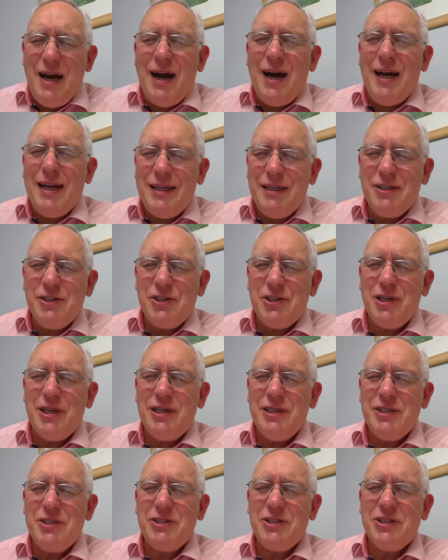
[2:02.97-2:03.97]

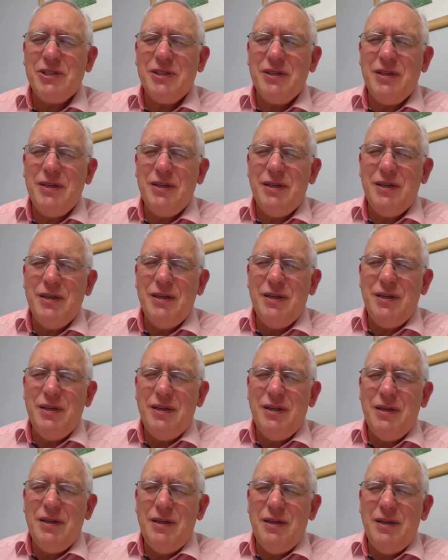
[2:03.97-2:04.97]
anxious,
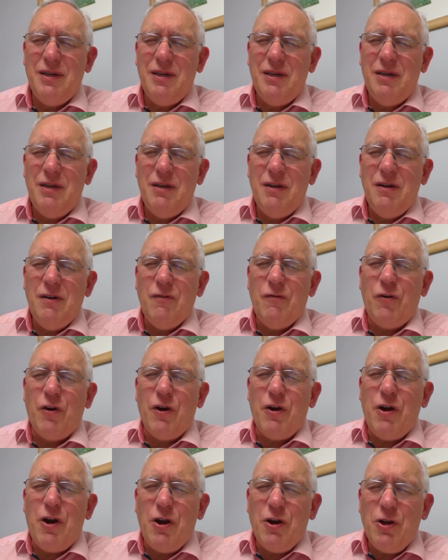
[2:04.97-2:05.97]

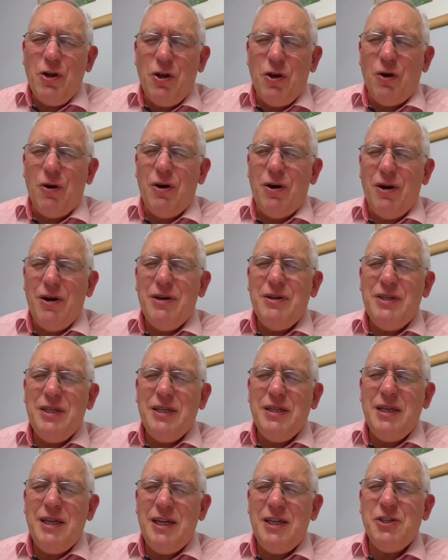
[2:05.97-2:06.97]
for our God
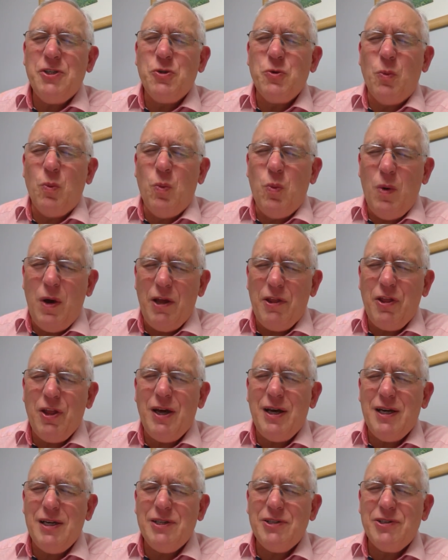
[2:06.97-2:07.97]
is with
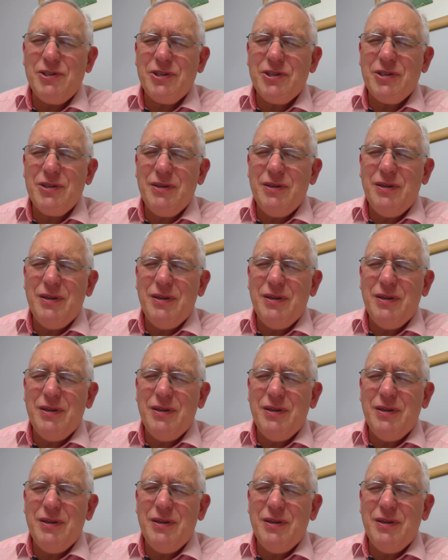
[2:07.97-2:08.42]
us.